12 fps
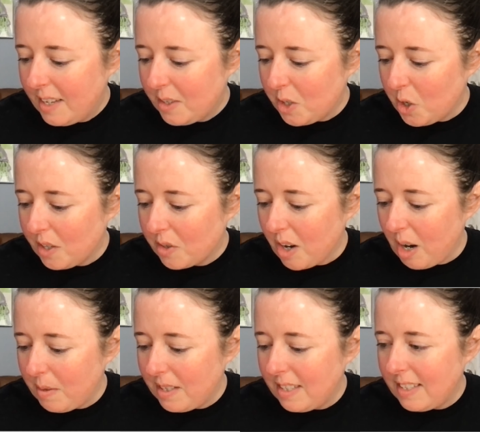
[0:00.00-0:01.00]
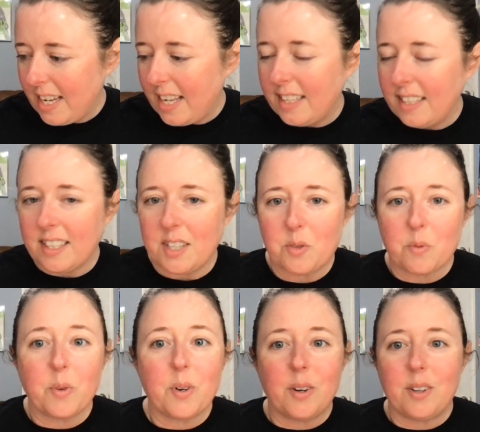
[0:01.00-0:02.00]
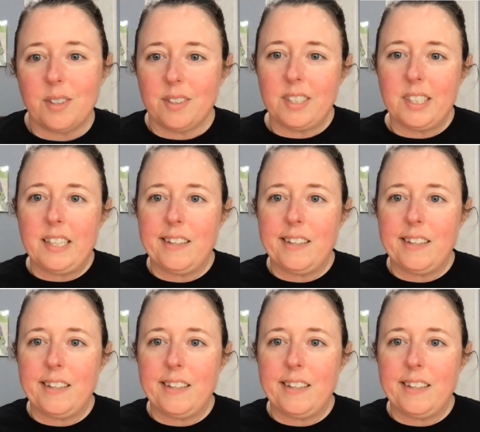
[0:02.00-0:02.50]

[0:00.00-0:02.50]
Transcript: So let's grab a D10 and let's roll.